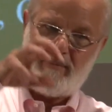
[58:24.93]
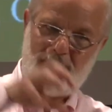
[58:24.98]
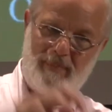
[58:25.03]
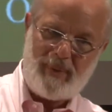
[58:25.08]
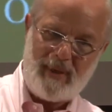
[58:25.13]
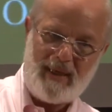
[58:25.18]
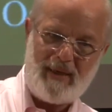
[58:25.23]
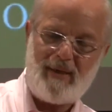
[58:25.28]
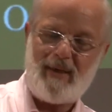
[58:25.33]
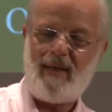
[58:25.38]

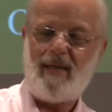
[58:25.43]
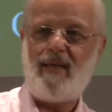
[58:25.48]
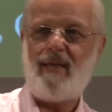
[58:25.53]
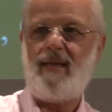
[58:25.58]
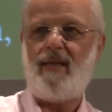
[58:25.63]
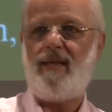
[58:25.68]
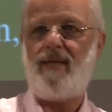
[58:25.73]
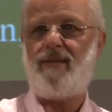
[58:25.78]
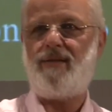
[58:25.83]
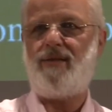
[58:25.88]
buried
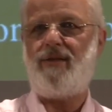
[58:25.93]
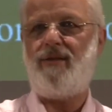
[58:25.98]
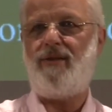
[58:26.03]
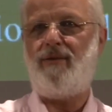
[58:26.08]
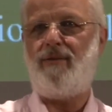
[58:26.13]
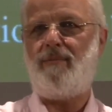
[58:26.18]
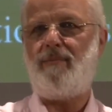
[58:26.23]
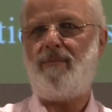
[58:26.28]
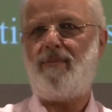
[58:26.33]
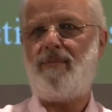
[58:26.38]
in a
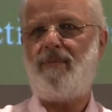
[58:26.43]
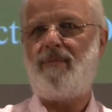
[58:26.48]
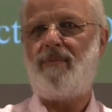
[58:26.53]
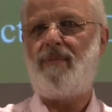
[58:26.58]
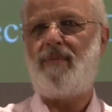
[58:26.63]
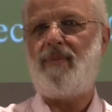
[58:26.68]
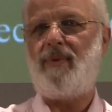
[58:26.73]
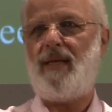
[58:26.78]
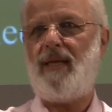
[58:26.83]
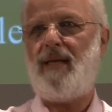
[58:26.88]
tomb,
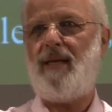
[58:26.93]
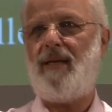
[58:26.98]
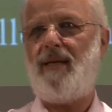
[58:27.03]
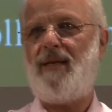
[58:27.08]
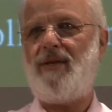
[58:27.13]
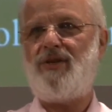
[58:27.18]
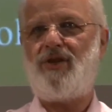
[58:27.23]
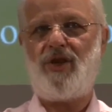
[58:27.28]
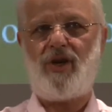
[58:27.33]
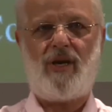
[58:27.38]
in
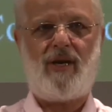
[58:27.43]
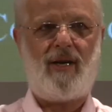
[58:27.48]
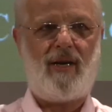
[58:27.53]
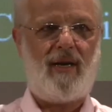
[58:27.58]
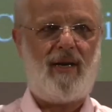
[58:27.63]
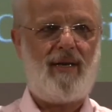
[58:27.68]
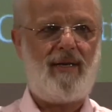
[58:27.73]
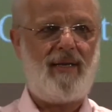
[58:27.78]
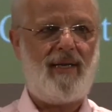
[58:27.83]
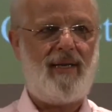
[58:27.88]
a
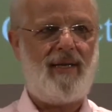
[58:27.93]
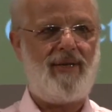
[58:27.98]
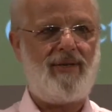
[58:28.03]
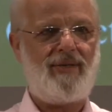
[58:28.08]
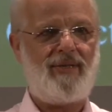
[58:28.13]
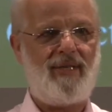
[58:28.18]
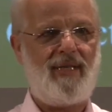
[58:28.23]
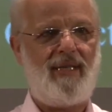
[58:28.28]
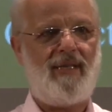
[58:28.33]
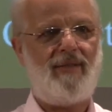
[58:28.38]
jar, in a
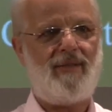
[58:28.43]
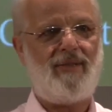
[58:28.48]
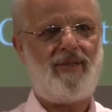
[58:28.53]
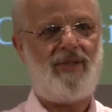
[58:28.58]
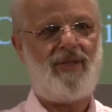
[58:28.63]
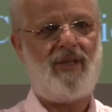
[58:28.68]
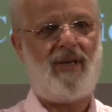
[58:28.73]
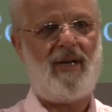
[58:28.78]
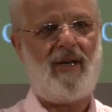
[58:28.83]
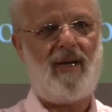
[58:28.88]
sealed
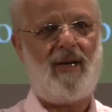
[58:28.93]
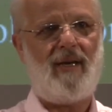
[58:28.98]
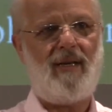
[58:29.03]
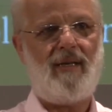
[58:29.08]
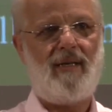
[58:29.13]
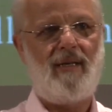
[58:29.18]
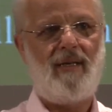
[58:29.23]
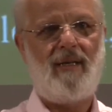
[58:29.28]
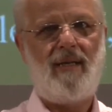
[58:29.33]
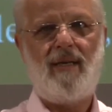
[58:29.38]

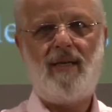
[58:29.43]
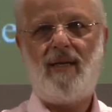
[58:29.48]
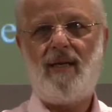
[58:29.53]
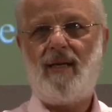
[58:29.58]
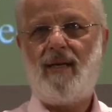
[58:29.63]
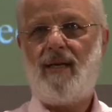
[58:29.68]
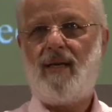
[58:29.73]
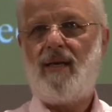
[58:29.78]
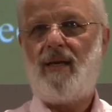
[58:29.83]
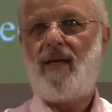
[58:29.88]
jar,
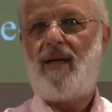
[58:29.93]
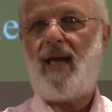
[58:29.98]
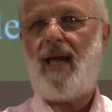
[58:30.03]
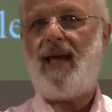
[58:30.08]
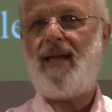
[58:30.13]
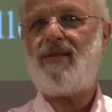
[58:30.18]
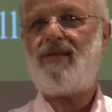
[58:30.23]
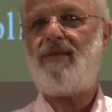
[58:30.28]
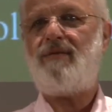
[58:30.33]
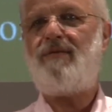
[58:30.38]

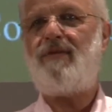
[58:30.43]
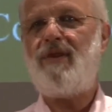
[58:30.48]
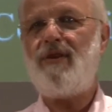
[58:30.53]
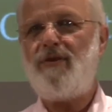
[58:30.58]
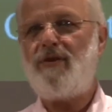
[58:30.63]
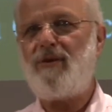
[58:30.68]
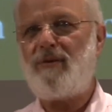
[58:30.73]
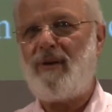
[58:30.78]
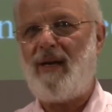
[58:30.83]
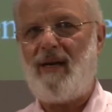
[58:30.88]
as a
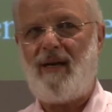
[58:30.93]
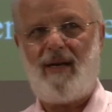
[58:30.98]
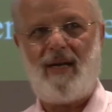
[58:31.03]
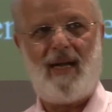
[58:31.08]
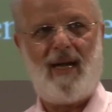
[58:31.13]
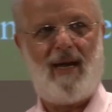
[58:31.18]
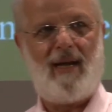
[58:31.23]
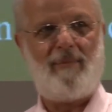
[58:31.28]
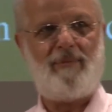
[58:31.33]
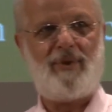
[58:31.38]
funerary
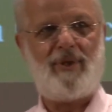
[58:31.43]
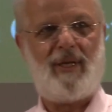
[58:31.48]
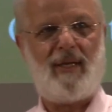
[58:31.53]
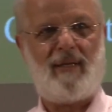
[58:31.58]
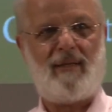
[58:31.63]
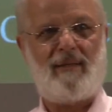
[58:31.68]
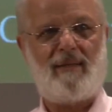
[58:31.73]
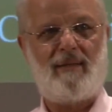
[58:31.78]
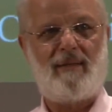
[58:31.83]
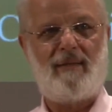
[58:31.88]

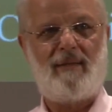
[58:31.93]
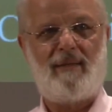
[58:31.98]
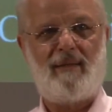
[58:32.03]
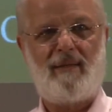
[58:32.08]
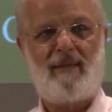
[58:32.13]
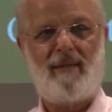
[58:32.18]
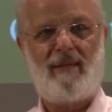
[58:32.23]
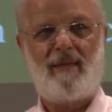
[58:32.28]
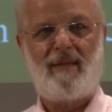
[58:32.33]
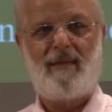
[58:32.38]
object.
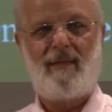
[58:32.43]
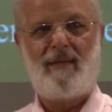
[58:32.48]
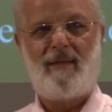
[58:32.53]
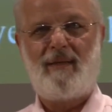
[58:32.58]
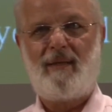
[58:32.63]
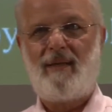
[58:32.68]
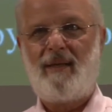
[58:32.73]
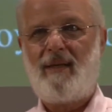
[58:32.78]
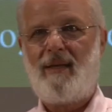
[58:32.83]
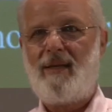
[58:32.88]

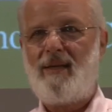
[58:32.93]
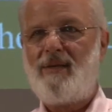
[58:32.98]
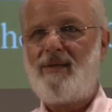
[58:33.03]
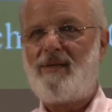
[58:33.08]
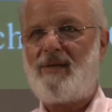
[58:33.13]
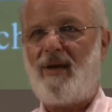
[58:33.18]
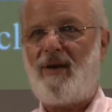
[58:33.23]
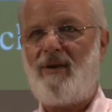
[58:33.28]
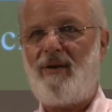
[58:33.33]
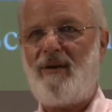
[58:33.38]

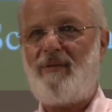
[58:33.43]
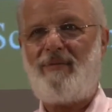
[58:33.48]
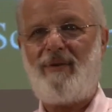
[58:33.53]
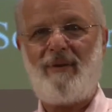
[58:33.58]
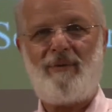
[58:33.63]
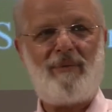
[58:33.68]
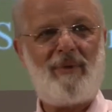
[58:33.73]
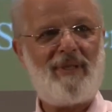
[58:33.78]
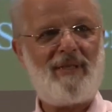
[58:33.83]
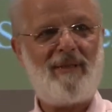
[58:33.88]
So if
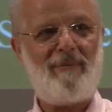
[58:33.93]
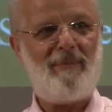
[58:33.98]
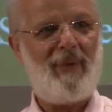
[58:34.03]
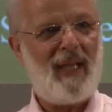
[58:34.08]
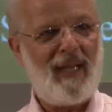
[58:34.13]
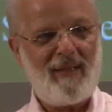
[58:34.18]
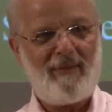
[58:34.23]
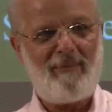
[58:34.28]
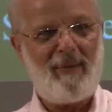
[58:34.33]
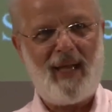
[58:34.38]
it was a
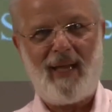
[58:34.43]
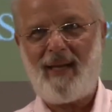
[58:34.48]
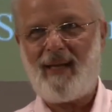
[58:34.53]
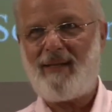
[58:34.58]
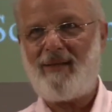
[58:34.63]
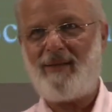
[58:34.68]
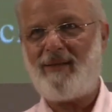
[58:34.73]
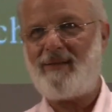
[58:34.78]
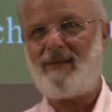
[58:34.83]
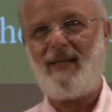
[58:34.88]

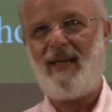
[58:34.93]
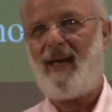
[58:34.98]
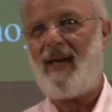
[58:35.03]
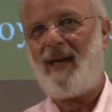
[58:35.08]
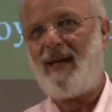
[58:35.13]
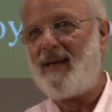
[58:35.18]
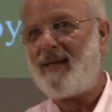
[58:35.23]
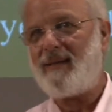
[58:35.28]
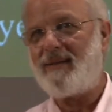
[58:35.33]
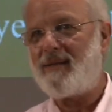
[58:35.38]
mathematical
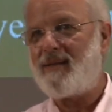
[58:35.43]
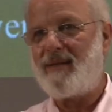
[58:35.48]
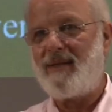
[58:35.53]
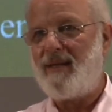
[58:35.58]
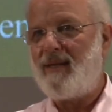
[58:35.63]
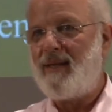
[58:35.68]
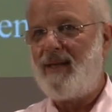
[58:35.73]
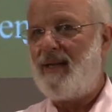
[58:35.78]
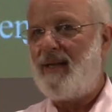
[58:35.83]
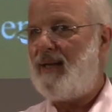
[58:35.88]
text,
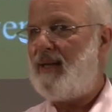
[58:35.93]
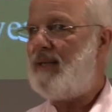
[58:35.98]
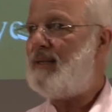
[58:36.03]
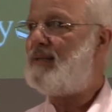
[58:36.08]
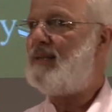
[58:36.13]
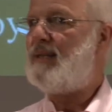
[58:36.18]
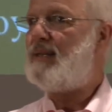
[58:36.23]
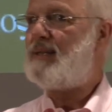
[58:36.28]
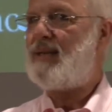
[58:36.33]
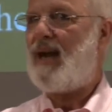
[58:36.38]

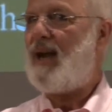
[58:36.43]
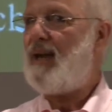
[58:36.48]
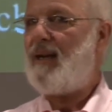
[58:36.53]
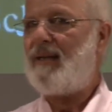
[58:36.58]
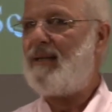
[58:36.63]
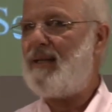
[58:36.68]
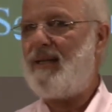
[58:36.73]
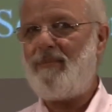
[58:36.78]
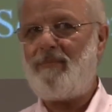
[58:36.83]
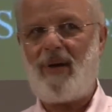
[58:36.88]
it's
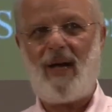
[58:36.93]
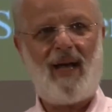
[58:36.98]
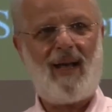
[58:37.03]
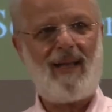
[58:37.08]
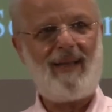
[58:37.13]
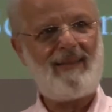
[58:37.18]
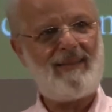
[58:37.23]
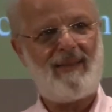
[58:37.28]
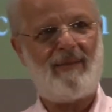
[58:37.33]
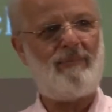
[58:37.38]
entirely
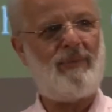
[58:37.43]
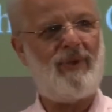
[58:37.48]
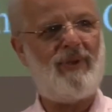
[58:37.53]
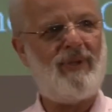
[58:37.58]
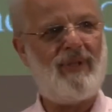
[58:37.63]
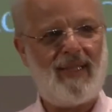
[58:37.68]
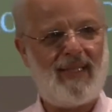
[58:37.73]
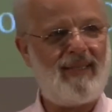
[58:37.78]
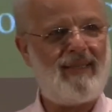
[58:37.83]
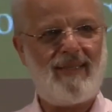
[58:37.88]
possible
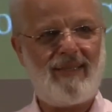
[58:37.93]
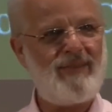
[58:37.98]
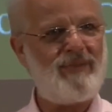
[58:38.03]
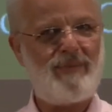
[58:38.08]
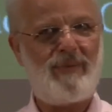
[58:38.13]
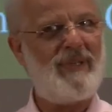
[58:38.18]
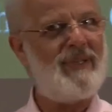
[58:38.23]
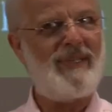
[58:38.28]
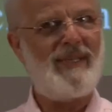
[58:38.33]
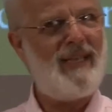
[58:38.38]
that this
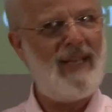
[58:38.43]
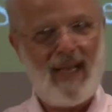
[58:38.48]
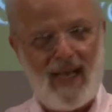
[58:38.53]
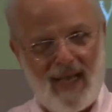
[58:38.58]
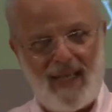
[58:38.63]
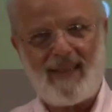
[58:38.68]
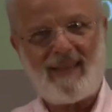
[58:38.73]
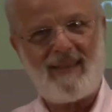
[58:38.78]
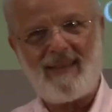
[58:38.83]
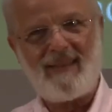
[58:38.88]
was
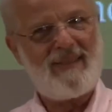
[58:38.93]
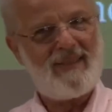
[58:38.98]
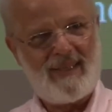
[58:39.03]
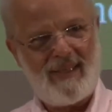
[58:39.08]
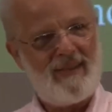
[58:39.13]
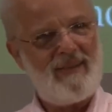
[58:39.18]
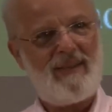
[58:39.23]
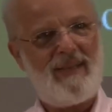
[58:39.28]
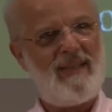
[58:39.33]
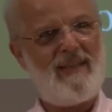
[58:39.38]
not the
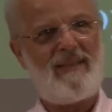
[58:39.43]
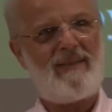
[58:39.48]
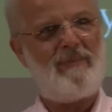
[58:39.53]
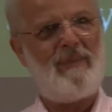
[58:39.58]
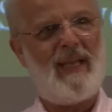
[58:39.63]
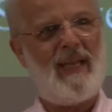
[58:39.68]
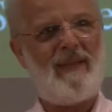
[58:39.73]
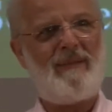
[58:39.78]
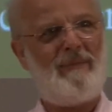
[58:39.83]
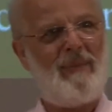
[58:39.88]
serious
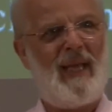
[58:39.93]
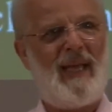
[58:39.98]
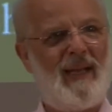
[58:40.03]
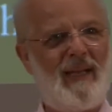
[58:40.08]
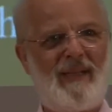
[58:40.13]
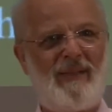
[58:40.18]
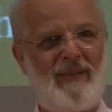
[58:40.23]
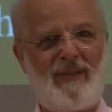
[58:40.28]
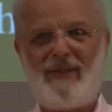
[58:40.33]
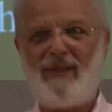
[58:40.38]

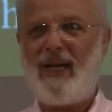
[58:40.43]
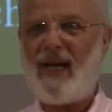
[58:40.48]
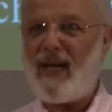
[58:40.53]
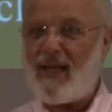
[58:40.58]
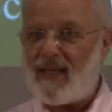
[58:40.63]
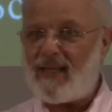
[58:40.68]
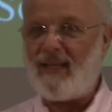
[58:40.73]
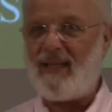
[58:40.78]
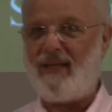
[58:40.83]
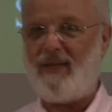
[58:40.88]
mathematical
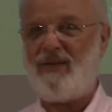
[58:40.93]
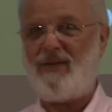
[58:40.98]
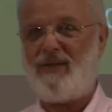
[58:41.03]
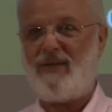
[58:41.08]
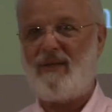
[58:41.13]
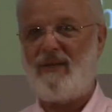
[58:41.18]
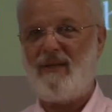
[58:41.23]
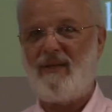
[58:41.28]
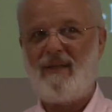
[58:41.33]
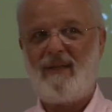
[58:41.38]

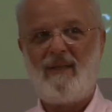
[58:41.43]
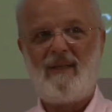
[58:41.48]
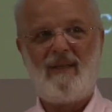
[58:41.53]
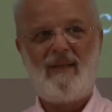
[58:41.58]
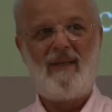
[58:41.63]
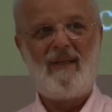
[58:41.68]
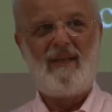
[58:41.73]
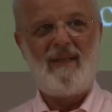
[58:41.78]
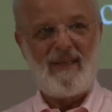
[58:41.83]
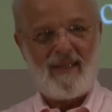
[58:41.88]
knowledge.
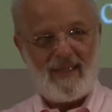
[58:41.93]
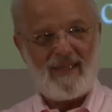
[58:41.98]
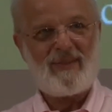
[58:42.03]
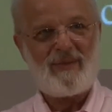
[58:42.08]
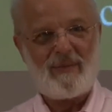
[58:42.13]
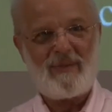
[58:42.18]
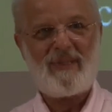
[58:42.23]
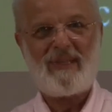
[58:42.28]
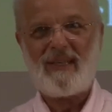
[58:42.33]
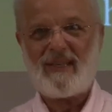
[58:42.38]
This
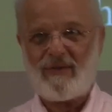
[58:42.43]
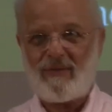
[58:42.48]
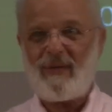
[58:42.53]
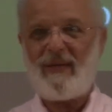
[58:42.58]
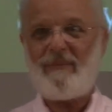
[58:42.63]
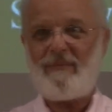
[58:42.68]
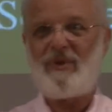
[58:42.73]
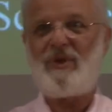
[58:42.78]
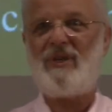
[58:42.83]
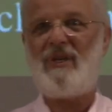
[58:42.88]
was a
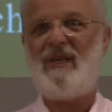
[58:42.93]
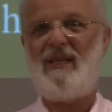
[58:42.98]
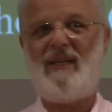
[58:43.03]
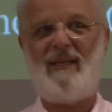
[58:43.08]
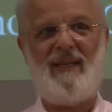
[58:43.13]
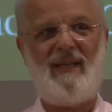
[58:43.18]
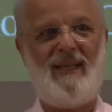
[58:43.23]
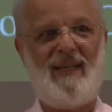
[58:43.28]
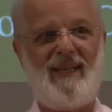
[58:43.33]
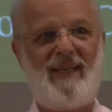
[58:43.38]
crib
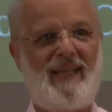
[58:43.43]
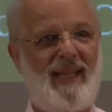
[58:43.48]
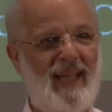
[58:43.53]
sheet in